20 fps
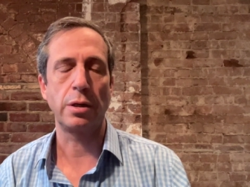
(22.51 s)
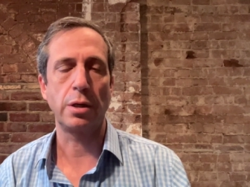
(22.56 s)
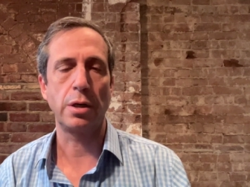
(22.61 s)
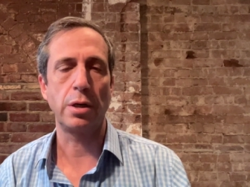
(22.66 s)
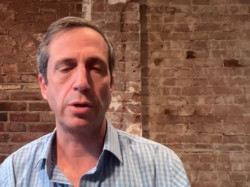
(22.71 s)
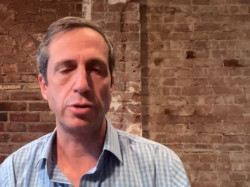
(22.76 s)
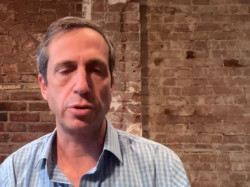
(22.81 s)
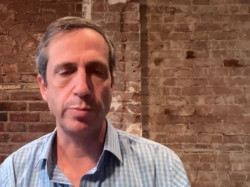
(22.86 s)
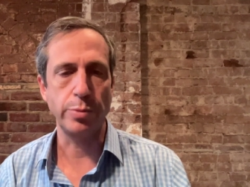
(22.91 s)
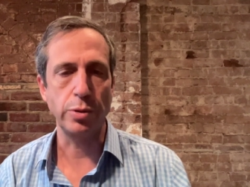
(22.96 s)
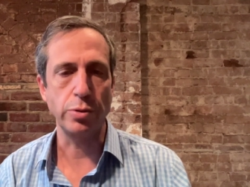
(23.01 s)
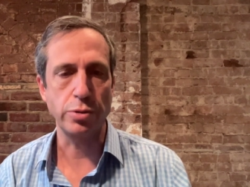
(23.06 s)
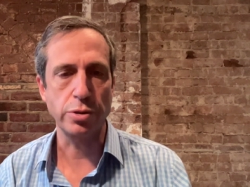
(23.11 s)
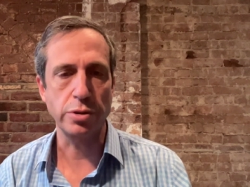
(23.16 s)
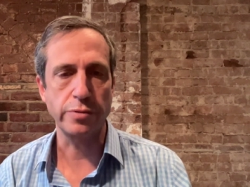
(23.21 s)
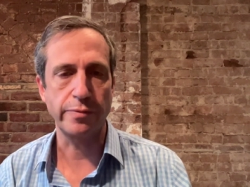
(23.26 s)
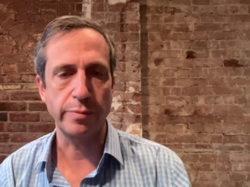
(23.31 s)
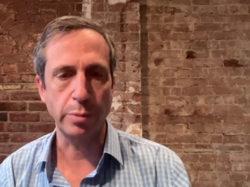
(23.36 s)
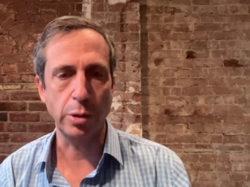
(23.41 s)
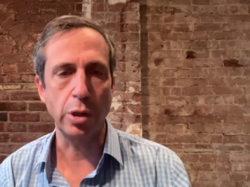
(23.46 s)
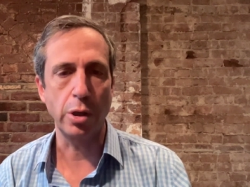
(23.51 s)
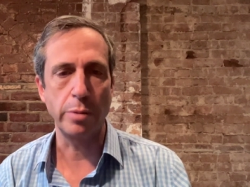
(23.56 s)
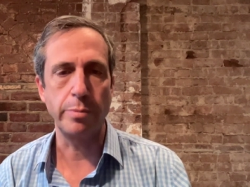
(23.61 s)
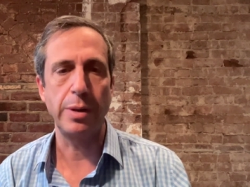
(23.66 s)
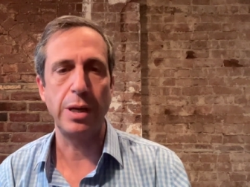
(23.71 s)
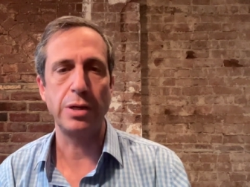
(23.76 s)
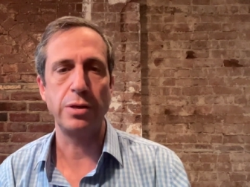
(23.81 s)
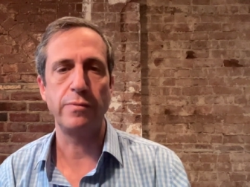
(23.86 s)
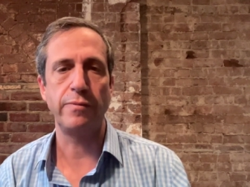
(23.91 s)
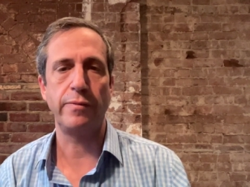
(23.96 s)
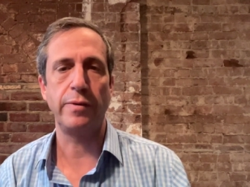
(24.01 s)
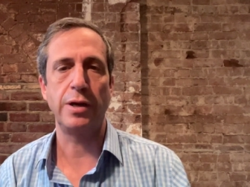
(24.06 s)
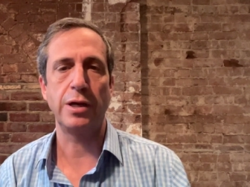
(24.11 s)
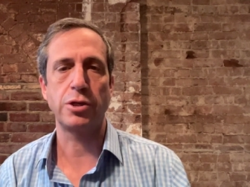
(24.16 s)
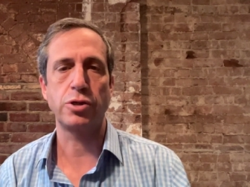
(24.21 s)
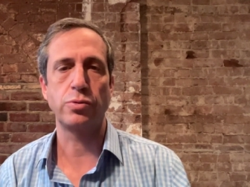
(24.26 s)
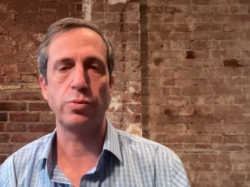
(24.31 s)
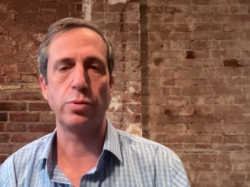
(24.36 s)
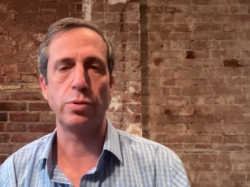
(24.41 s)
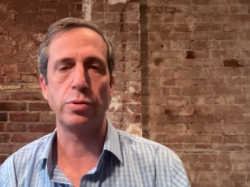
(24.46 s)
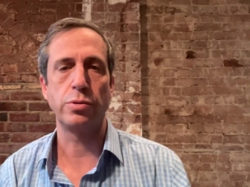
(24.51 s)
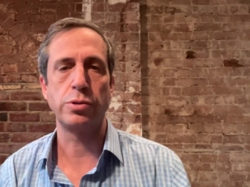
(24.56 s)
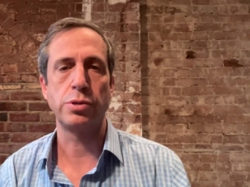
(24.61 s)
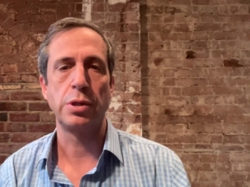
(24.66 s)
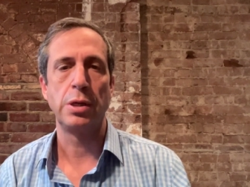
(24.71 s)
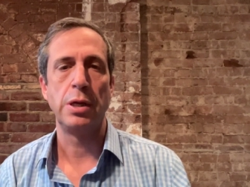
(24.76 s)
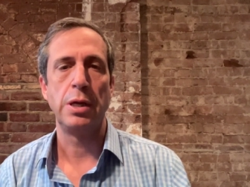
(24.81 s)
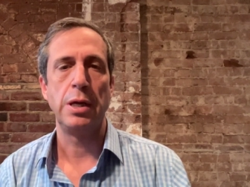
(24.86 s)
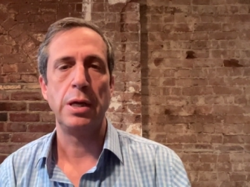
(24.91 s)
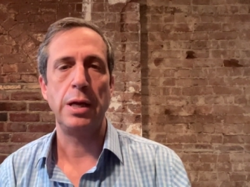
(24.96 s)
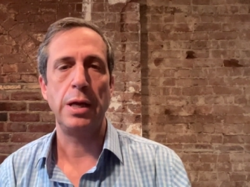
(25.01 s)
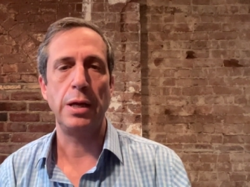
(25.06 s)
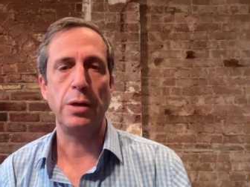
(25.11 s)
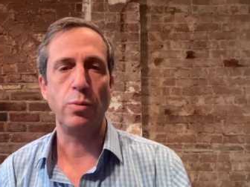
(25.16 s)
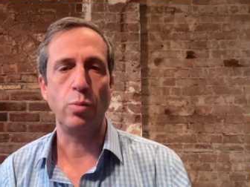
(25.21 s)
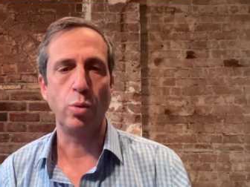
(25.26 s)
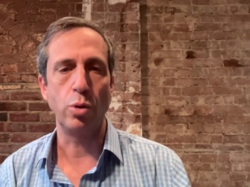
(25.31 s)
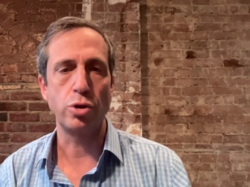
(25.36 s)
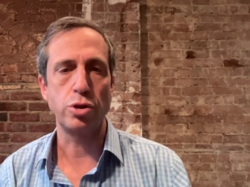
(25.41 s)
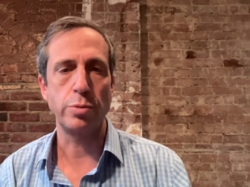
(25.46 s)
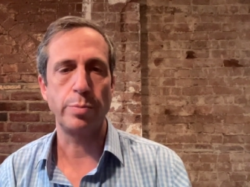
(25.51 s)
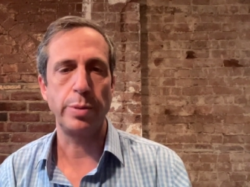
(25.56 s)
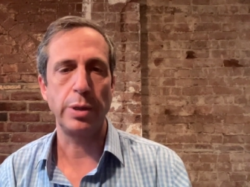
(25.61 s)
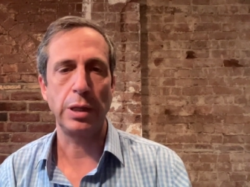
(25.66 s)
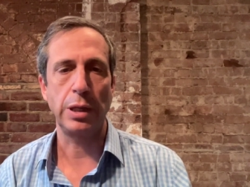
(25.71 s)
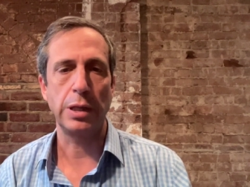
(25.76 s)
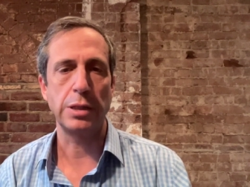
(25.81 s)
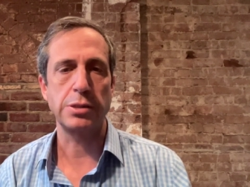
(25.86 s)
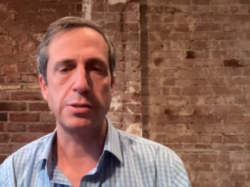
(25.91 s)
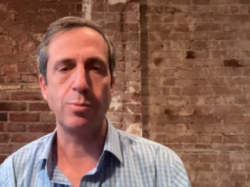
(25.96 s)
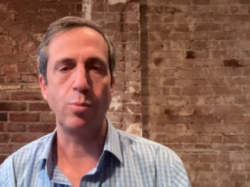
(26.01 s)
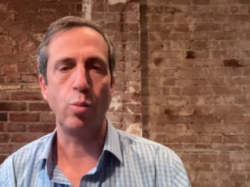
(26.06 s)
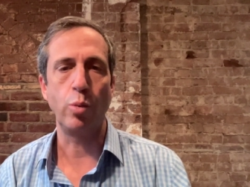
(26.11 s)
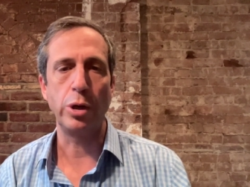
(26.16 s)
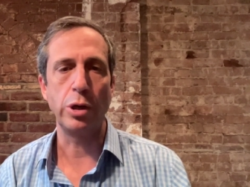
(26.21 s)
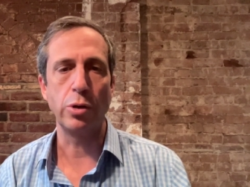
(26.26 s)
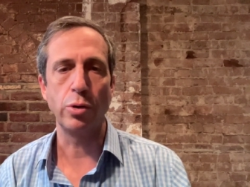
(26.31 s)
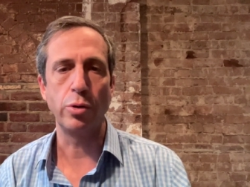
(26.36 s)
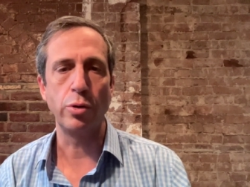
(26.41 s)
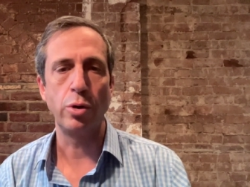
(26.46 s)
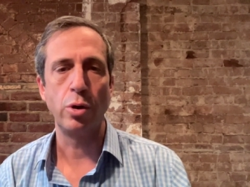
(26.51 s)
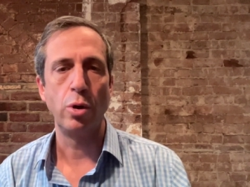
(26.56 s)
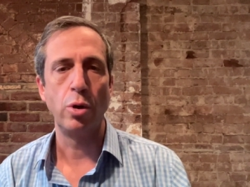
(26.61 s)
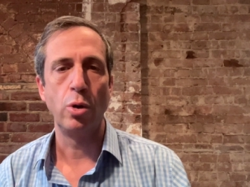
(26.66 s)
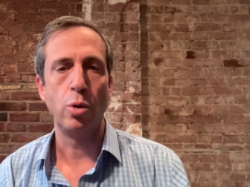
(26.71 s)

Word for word: contributions from gun manufacturers and worshiping at some weird